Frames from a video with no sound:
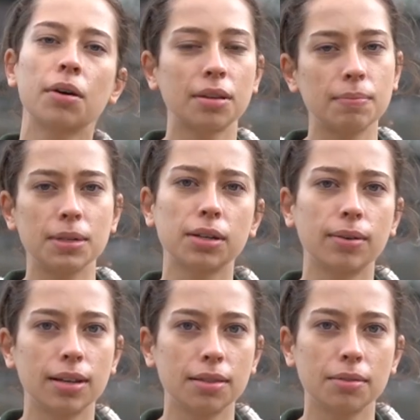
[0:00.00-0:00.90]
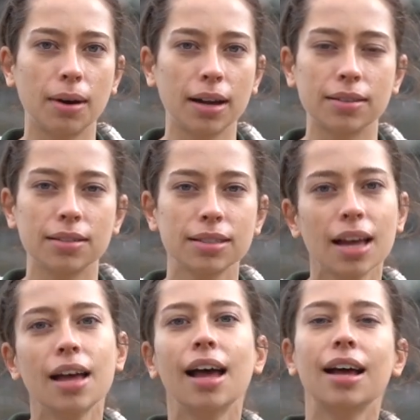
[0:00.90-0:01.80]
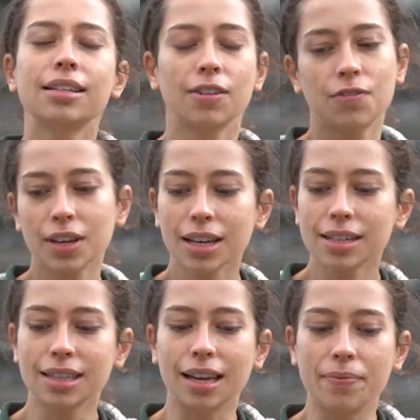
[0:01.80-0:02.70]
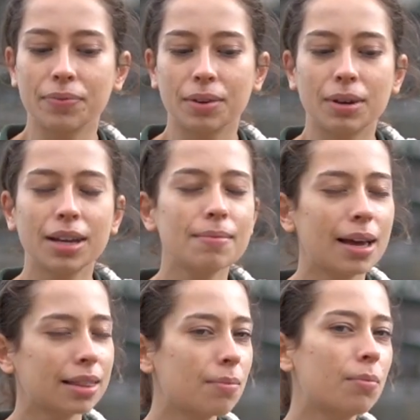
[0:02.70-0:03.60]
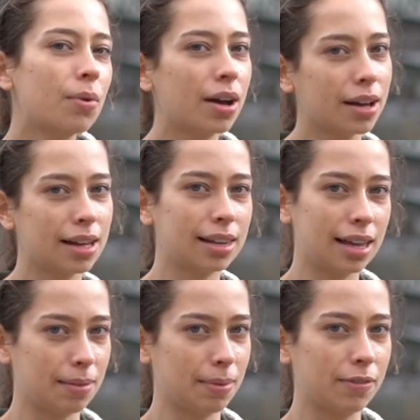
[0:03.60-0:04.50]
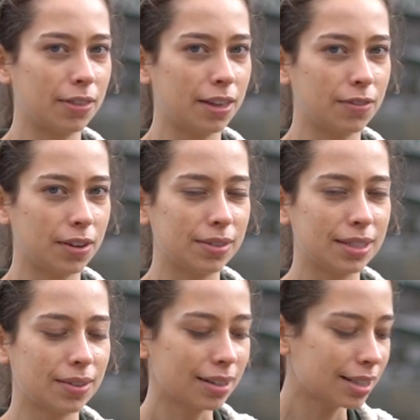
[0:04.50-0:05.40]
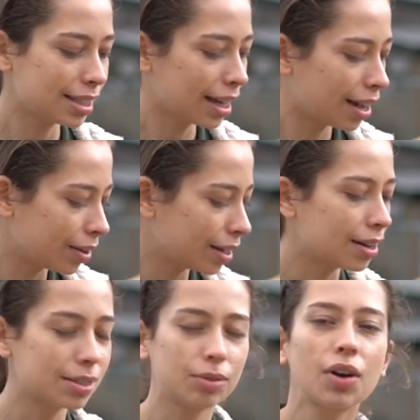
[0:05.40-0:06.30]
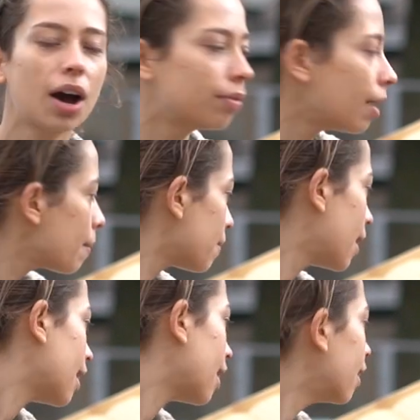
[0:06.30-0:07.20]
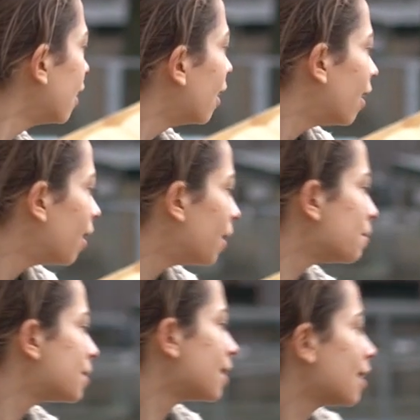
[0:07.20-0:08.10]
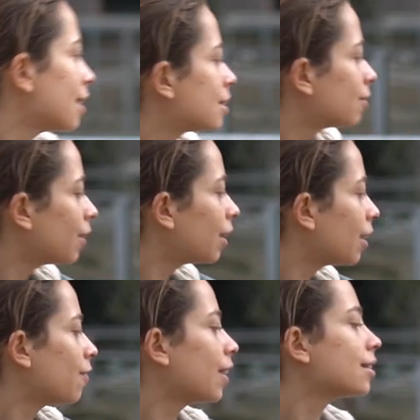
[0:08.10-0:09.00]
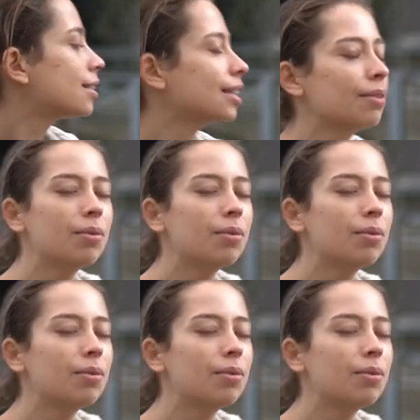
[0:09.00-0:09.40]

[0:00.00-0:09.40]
what they've been doing in the wild. To feed them, we're going to make them work a little bit for the food. So we're going to see how it goes. We've got a ramp here up to this very fancy,